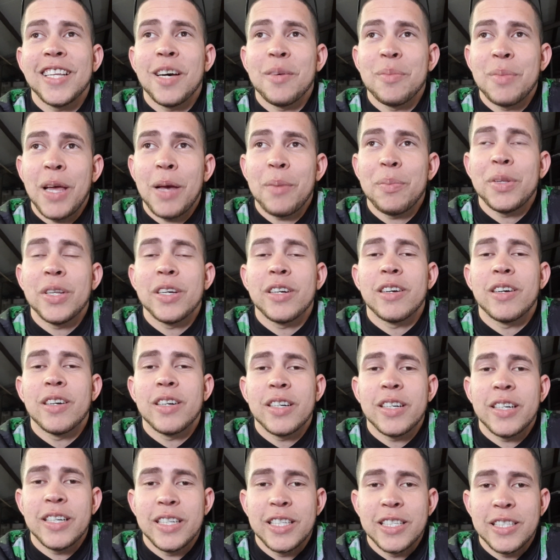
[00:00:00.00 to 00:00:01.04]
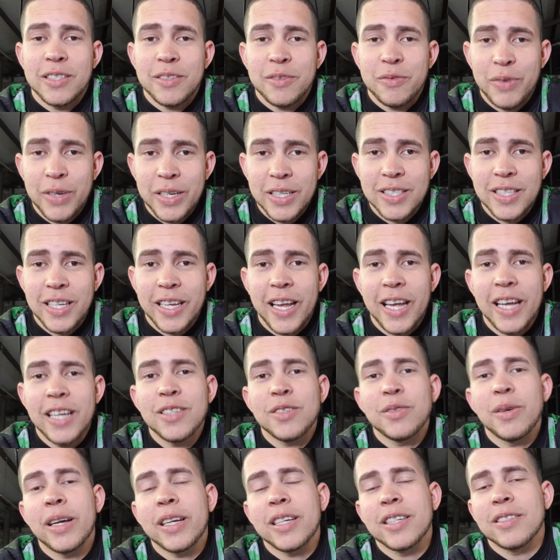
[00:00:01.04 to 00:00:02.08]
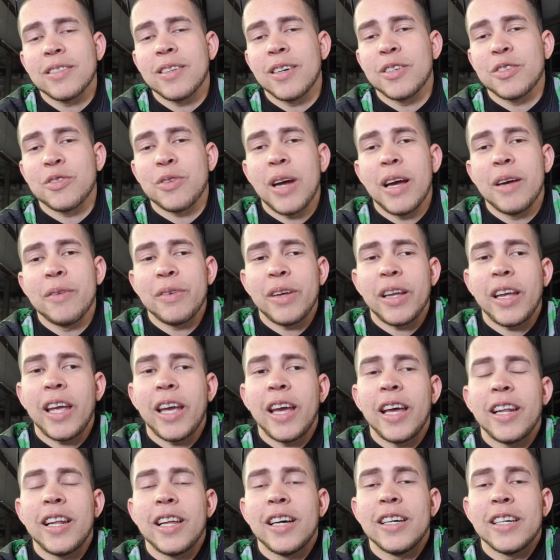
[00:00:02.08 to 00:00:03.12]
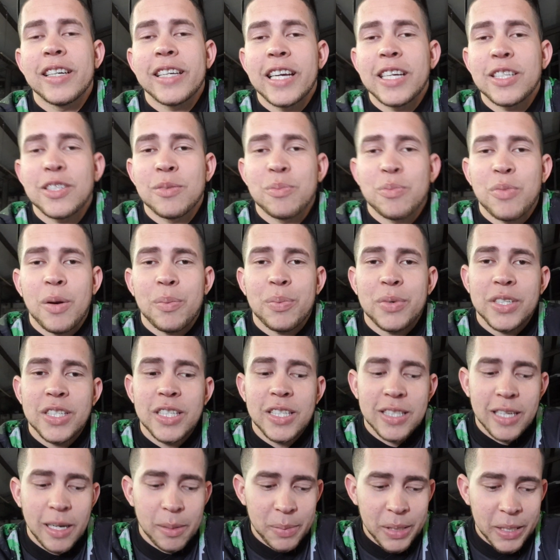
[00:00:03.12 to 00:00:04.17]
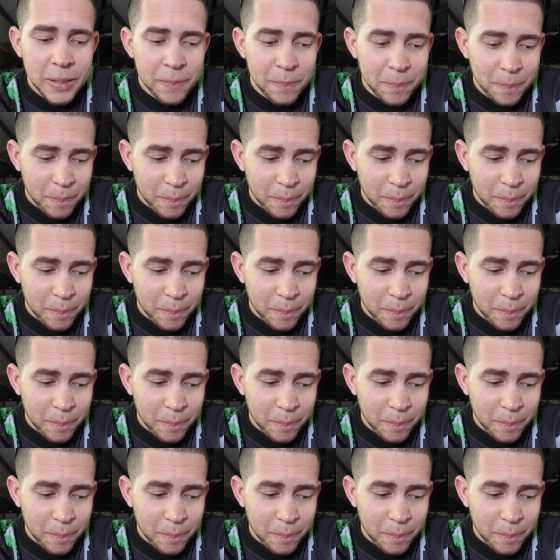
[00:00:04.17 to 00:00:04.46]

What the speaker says: I'm happy the car is fixed again, so I can start driving and get some proper seat time in.